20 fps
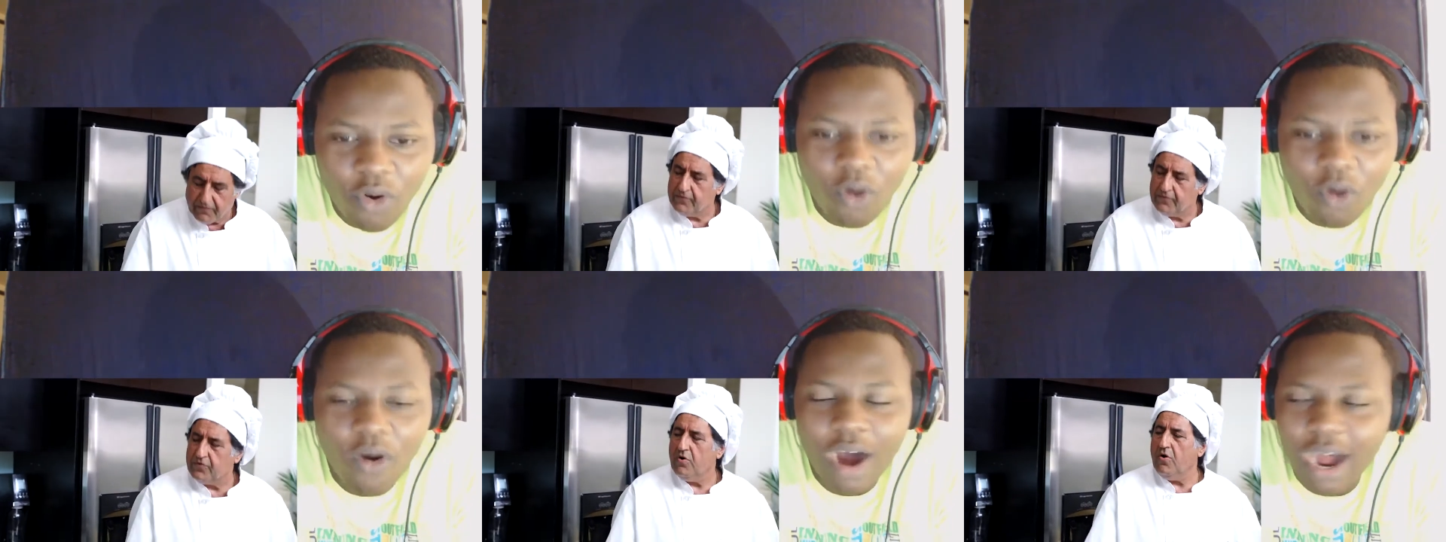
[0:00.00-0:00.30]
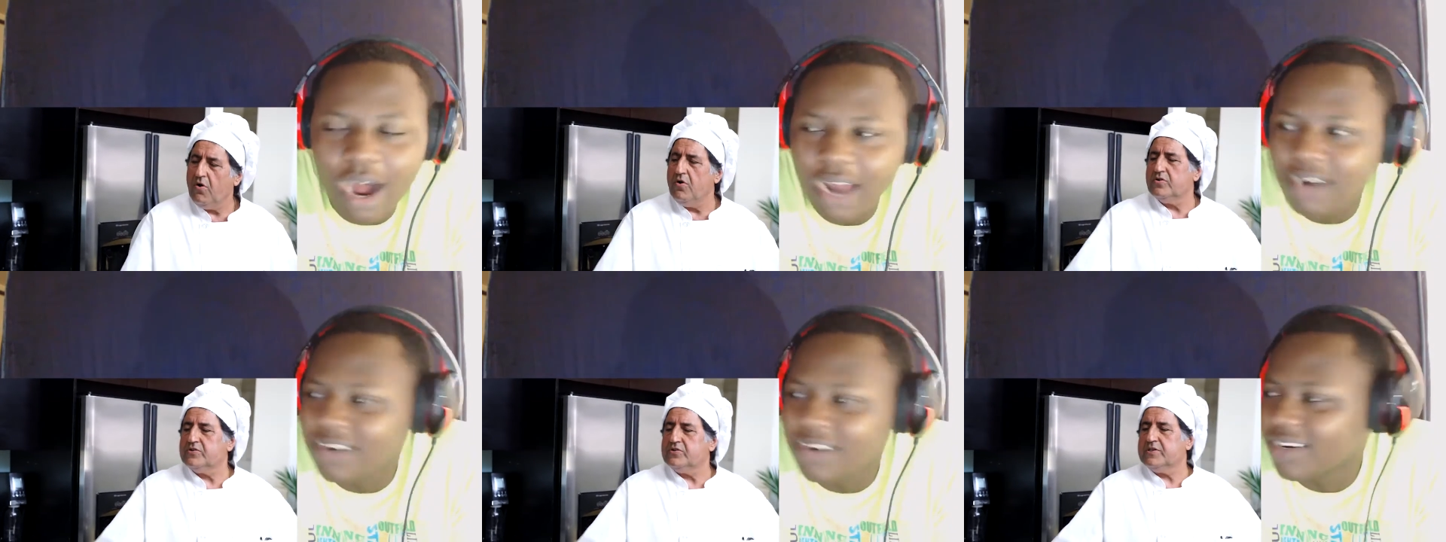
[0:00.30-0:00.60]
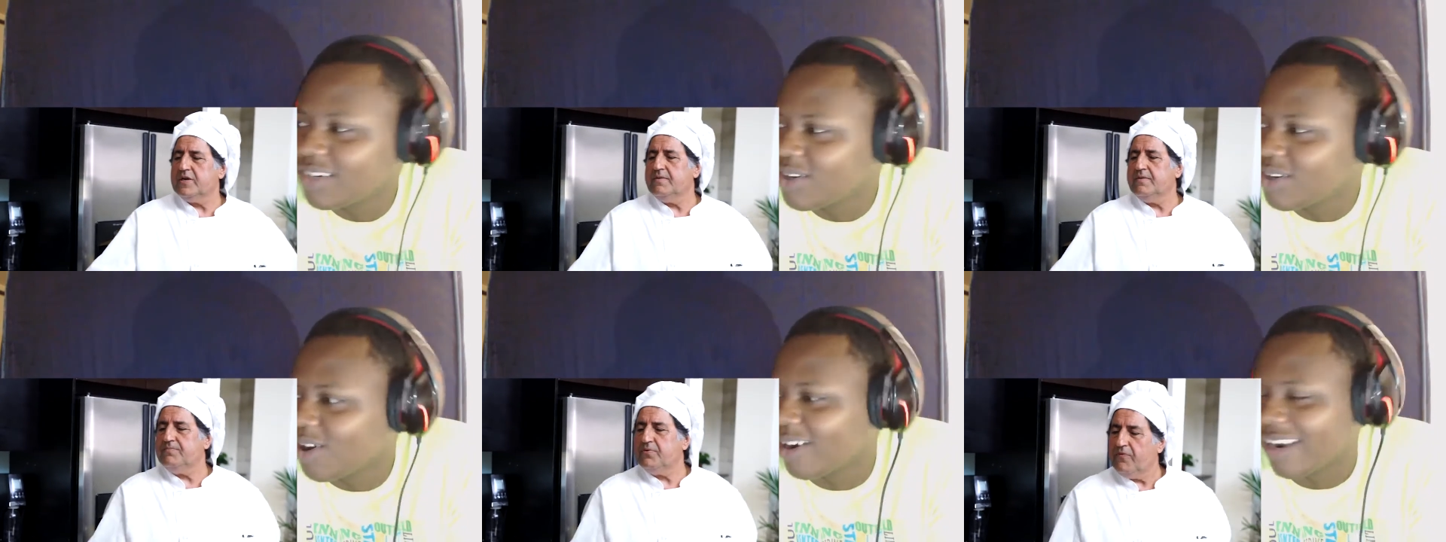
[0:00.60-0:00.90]
Speaker 1: four
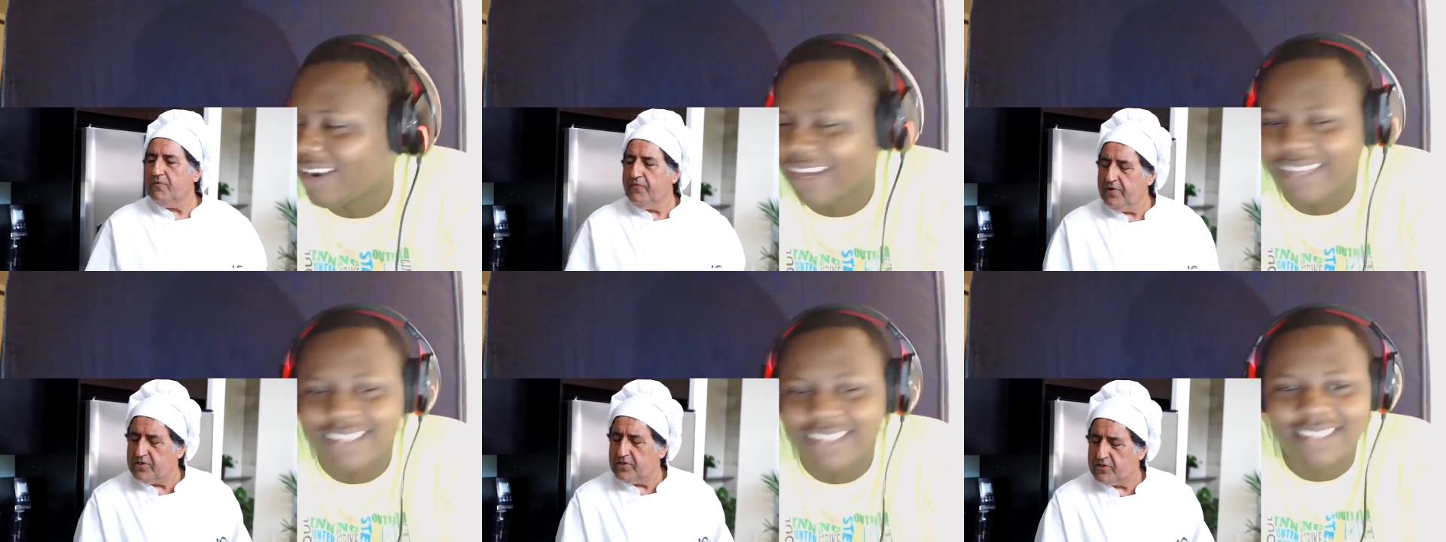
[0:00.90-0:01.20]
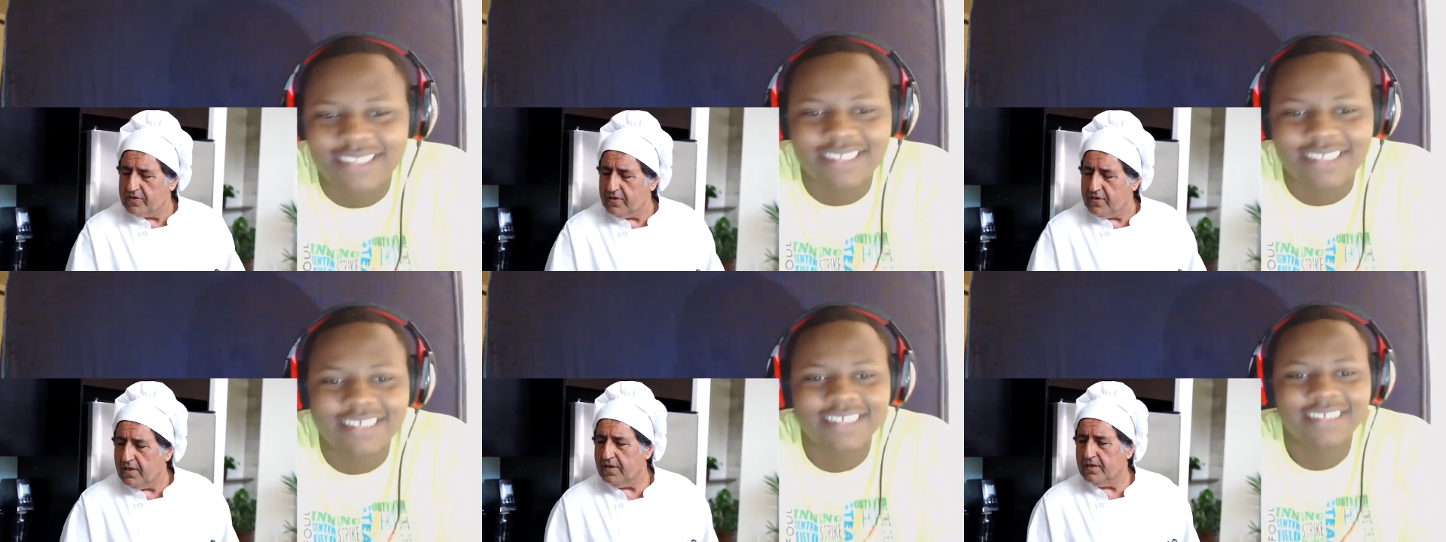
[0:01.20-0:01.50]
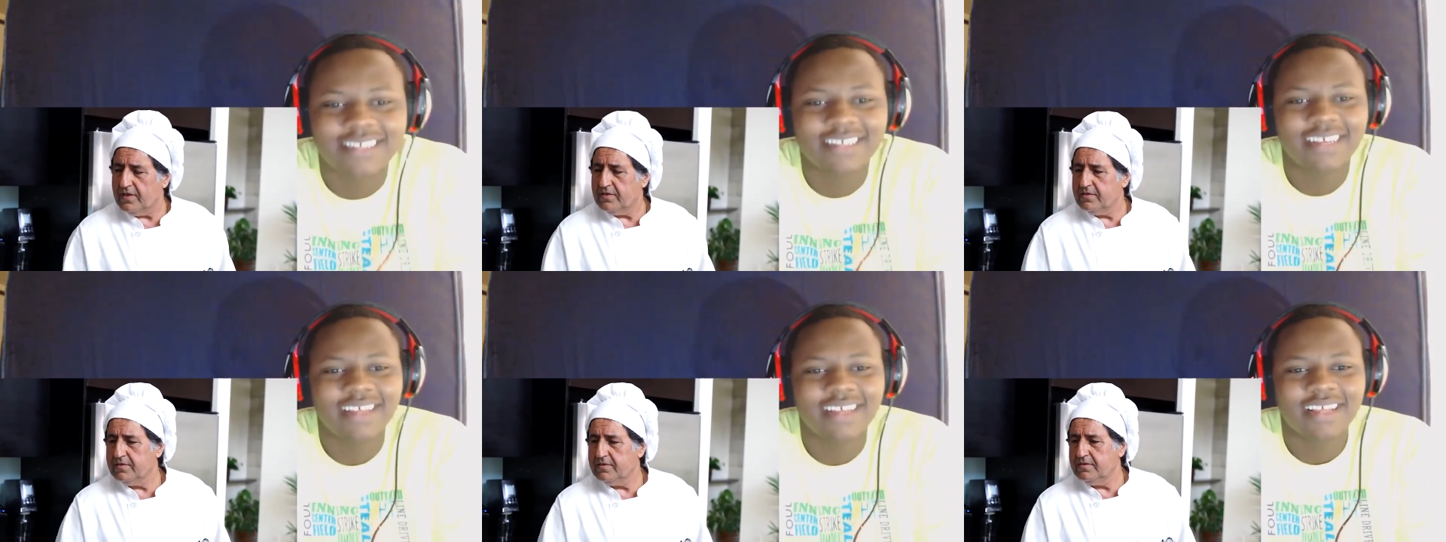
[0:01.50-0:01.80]
hundred
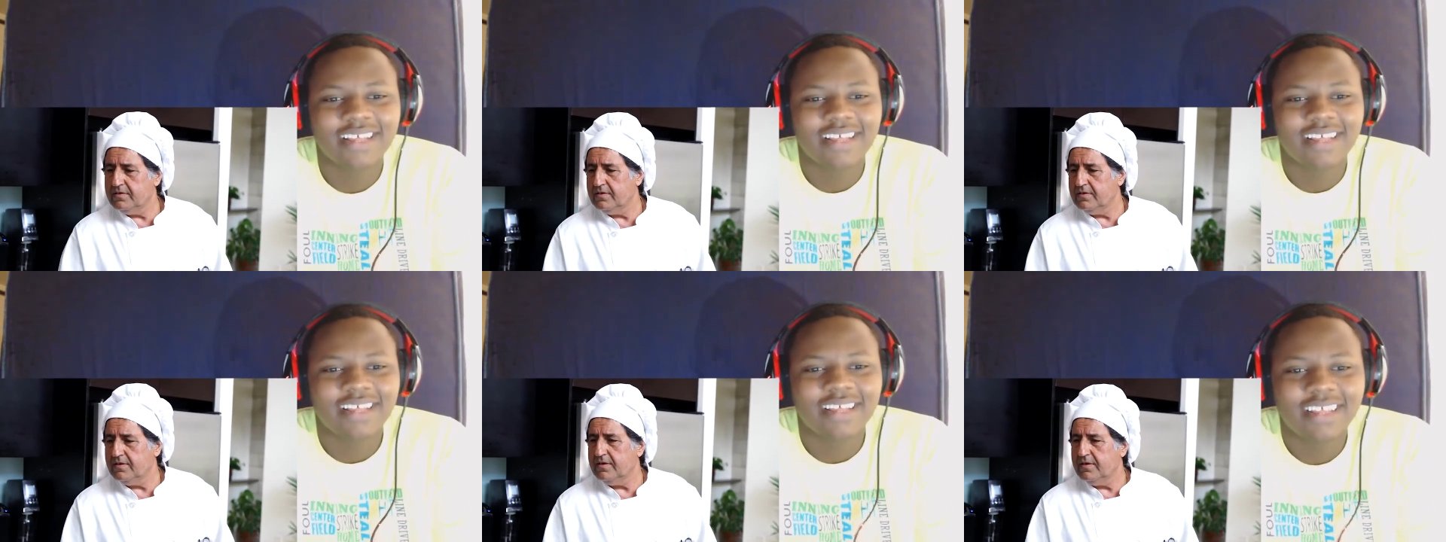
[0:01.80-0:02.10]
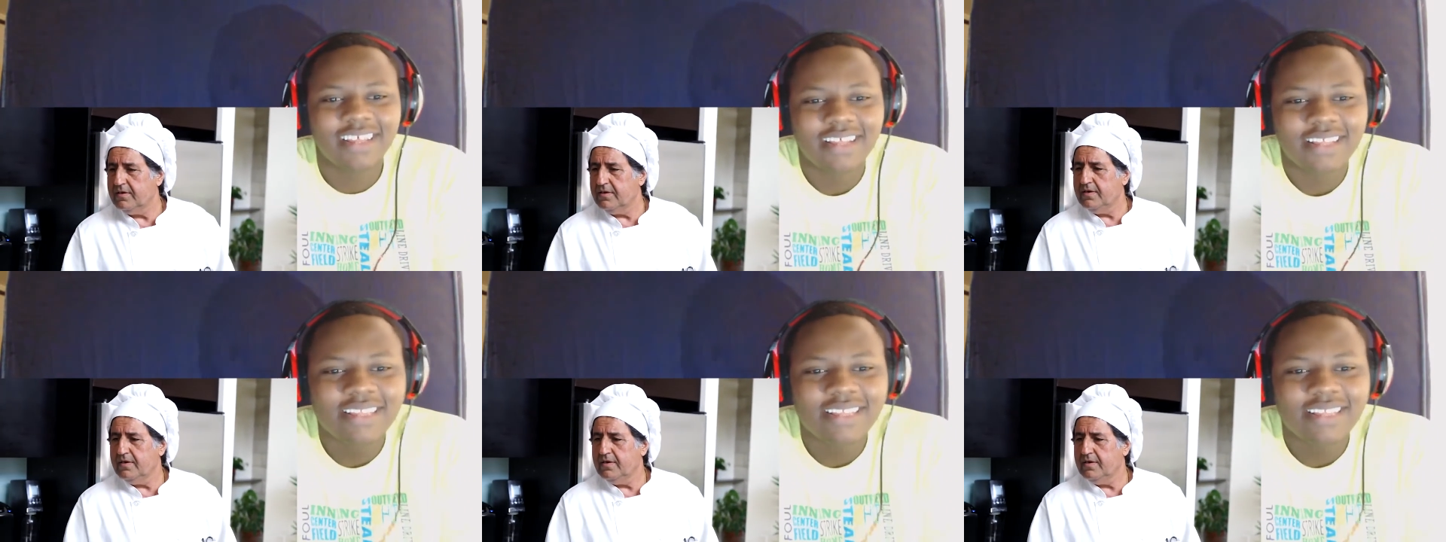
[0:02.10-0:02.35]
dollars. I waited way